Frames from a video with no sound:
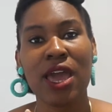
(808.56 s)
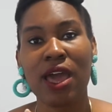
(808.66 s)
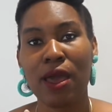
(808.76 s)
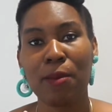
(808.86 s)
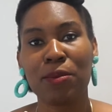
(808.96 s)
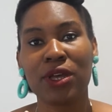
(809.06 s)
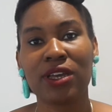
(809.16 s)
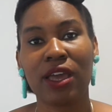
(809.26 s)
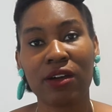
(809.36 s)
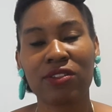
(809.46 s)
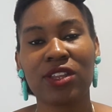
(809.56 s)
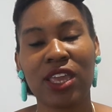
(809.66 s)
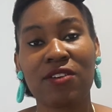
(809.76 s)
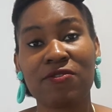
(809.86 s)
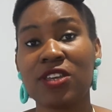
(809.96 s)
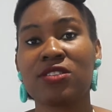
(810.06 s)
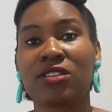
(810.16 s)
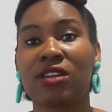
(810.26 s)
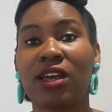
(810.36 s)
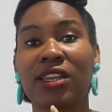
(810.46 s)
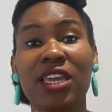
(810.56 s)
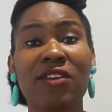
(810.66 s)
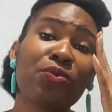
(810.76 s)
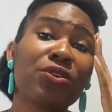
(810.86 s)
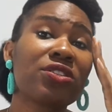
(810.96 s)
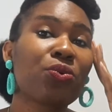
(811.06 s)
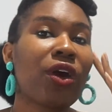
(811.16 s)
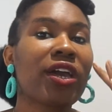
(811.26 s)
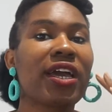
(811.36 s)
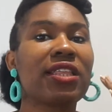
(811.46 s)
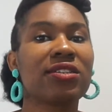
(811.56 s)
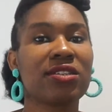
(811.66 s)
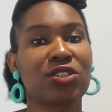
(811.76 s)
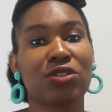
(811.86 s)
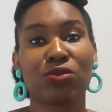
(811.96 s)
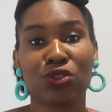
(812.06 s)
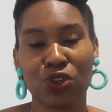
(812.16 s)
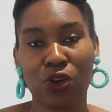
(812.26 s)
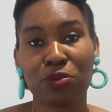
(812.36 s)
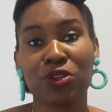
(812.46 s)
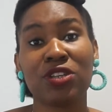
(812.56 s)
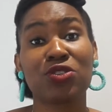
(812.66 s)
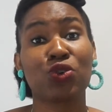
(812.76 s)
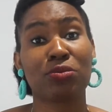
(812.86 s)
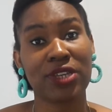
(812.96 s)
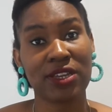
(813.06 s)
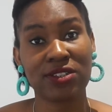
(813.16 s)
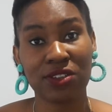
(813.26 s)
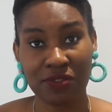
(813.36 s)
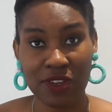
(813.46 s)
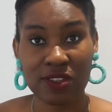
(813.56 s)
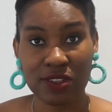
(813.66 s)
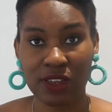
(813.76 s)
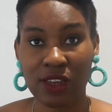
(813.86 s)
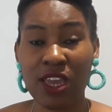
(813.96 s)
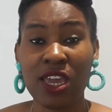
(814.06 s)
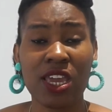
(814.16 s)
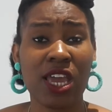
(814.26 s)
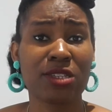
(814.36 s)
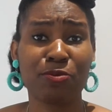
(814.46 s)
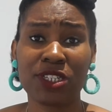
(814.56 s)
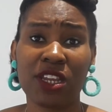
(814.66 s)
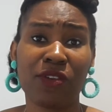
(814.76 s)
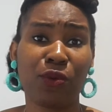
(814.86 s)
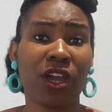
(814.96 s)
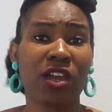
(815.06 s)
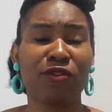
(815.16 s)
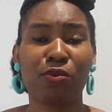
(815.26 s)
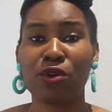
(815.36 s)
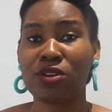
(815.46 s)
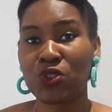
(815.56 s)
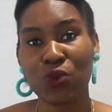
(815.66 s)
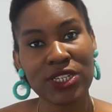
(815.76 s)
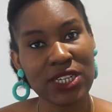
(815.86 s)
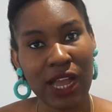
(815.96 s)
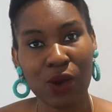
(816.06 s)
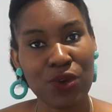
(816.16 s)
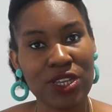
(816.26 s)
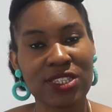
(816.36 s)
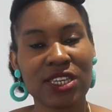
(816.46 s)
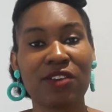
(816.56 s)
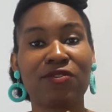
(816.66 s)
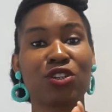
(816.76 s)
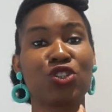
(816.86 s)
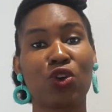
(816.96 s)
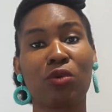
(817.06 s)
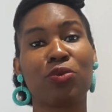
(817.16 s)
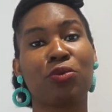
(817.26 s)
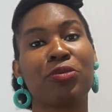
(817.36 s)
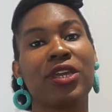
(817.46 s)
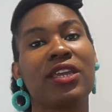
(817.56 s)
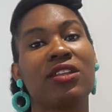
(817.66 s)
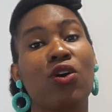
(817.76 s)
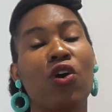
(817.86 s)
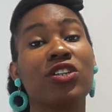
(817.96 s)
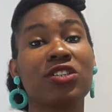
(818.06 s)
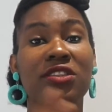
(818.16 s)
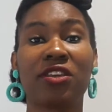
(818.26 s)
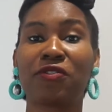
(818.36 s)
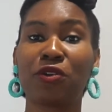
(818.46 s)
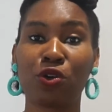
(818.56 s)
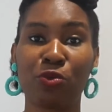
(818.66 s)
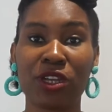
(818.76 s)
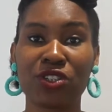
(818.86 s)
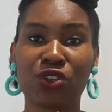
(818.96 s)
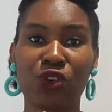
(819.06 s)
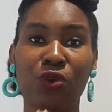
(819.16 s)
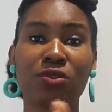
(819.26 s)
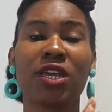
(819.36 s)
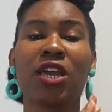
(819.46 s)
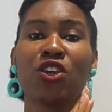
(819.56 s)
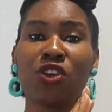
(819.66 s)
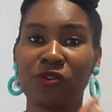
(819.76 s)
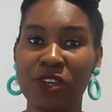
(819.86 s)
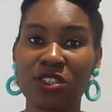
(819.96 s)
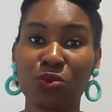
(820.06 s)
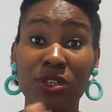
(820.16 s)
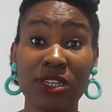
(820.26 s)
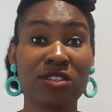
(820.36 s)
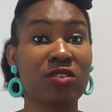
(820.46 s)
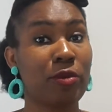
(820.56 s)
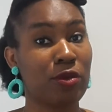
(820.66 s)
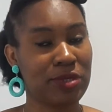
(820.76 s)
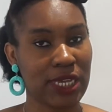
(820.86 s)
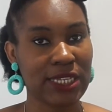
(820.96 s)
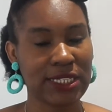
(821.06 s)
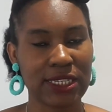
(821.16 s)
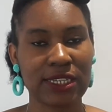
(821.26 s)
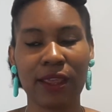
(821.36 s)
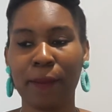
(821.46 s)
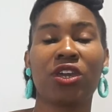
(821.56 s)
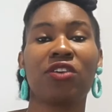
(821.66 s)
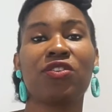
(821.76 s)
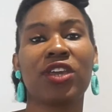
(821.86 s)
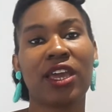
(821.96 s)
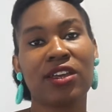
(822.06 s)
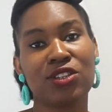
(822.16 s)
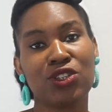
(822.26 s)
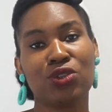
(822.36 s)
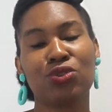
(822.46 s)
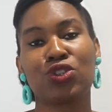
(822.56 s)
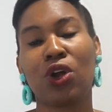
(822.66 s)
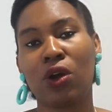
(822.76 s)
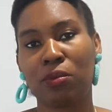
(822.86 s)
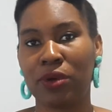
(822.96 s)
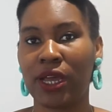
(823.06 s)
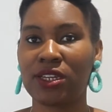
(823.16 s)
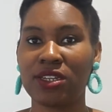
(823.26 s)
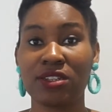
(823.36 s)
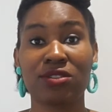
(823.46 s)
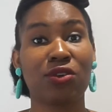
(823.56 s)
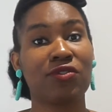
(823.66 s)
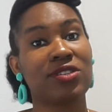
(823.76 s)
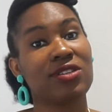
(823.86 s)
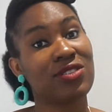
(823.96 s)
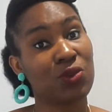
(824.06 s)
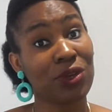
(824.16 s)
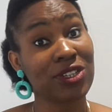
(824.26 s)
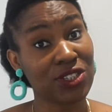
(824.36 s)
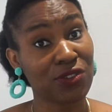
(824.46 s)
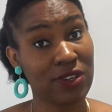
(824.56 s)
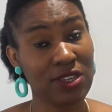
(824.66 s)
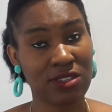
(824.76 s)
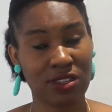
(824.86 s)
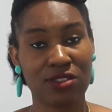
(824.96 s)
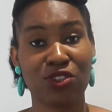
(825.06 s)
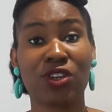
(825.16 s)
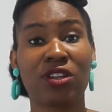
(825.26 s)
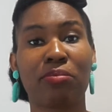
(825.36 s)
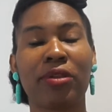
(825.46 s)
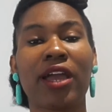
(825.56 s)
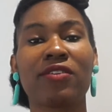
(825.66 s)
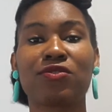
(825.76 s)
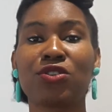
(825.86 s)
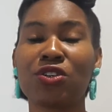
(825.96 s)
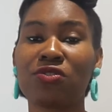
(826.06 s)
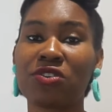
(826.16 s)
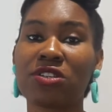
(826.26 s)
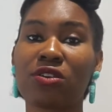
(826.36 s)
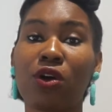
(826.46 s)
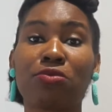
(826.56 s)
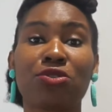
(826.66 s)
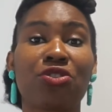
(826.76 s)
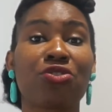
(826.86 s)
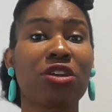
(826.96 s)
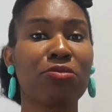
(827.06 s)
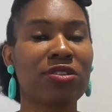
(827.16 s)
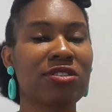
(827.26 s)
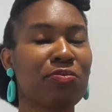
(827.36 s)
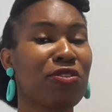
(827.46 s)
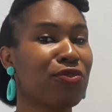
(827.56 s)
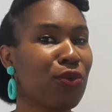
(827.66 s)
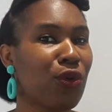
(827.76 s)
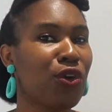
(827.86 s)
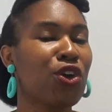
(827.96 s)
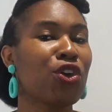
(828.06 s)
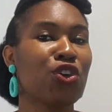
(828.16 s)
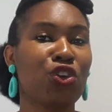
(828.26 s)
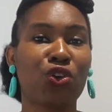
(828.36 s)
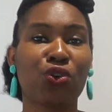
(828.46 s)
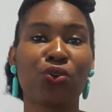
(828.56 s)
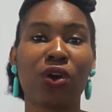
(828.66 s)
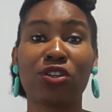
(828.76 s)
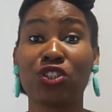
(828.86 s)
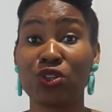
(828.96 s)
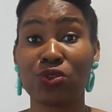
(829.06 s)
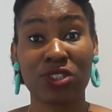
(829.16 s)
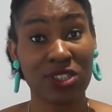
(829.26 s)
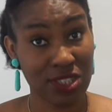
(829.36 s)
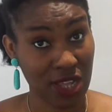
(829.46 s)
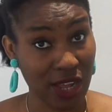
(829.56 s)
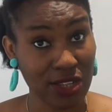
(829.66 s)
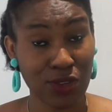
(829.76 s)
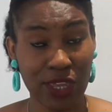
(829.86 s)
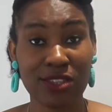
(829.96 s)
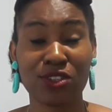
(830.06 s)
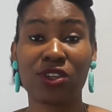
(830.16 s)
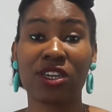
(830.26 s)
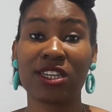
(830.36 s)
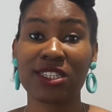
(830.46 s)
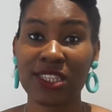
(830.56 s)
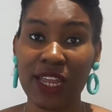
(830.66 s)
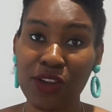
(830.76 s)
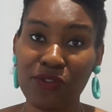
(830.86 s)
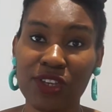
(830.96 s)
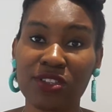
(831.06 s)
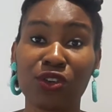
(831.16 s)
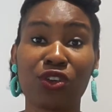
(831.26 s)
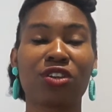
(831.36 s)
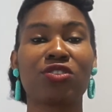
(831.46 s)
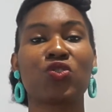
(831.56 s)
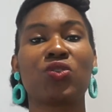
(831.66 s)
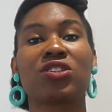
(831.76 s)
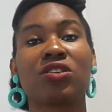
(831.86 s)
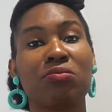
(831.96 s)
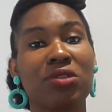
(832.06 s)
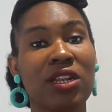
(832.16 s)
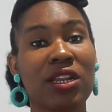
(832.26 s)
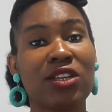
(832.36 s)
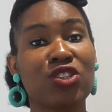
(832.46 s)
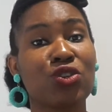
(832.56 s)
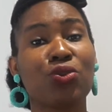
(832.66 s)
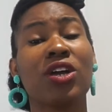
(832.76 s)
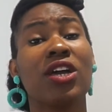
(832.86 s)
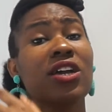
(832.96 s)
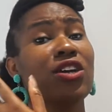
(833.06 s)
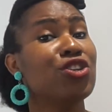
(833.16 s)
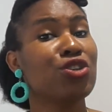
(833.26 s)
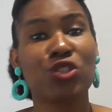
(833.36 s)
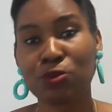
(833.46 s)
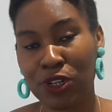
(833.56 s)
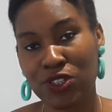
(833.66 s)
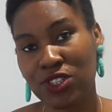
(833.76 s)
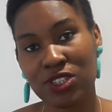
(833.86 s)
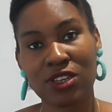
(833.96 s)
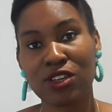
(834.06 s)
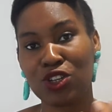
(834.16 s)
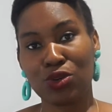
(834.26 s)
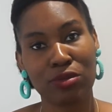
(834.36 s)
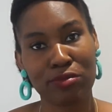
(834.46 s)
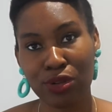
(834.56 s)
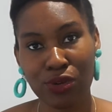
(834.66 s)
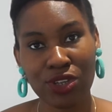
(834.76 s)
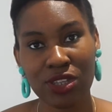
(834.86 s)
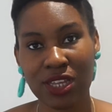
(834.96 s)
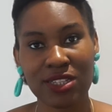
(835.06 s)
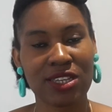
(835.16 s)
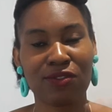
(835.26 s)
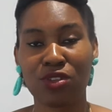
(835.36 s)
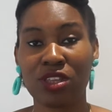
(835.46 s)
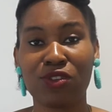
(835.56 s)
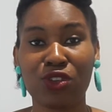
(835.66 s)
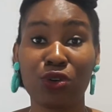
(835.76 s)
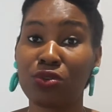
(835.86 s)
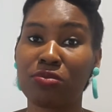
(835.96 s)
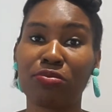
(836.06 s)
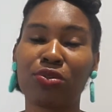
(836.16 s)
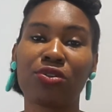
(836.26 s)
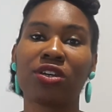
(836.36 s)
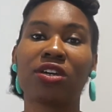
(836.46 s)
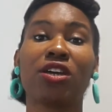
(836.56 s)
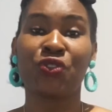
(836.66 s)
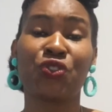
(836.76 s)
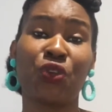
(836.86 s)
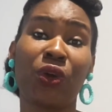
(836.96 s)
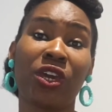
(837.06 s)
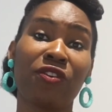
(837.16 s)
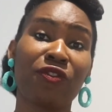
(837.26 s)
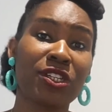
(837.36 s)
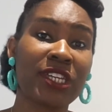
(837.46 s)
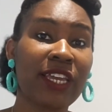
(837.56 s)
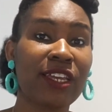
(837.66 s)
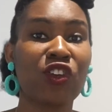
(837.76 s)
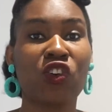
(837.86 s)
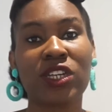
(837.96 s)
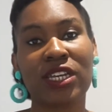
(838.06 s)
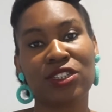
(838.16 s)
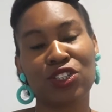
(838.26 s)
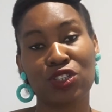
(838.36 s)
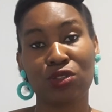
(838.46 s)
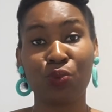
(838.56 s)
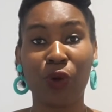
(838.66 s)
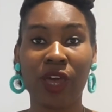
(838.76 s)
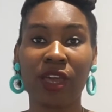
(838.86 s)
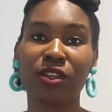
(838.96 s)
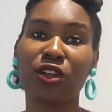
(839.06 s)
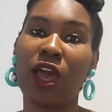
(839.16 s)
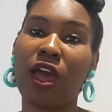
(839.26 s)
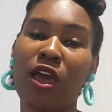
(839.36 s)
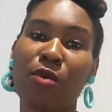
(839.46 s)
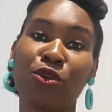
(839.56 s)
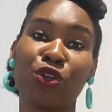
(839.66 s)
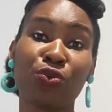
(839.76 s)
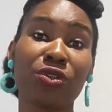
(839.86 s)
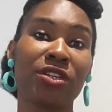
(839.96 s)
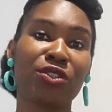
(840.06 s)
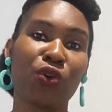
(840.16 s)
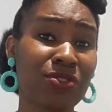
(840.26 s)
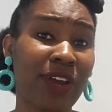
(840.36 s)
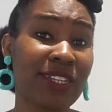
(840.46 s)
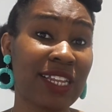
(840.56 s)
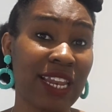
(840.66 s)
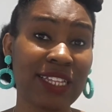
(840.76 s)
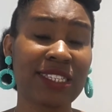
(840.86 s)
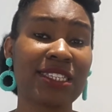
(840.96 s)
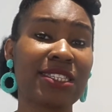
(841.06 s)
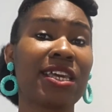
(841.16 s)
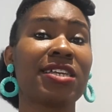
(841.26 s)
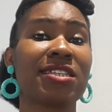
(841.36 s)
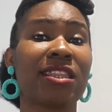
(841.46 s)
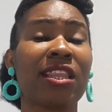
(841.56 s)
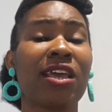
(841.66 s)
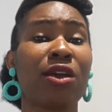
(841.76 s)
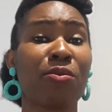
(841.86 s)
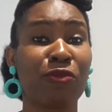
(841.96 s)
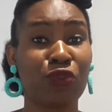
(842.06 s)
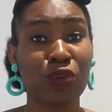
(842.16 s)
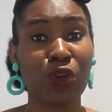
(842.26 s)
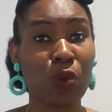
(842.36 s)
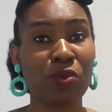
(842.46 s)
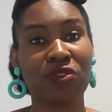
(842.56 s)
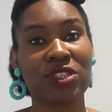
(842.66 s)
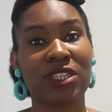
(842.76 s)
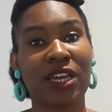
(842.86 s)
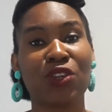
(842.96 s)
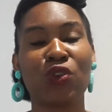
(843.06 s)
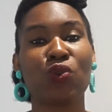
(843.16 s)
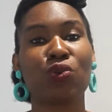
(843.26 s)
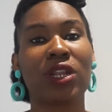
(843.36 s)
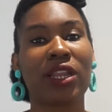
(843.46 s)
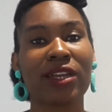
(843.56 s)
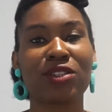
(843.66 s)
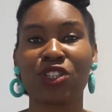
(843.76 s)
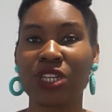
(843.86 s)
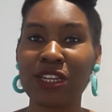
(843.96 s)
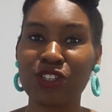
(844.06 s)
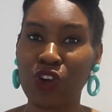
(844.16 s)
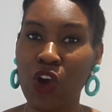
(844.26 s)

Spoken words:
health and care visa. And if you want to work an additional job, you need to update your visa, especially if you're working for more than 20 hours. If the job would be under a different occupation code, your visa would need to be updated. If you get a new job and you need to obviously switch your visas, you can apply for a new visa up to 3 months before you are due to start. So yes, you can extend your visa, or you can switch completely to a new sponsor, a new employer. That's if you're leaving your old employer. So if you're taking on additional work, you would need to write a letter stating to the Home Office that you would like to change your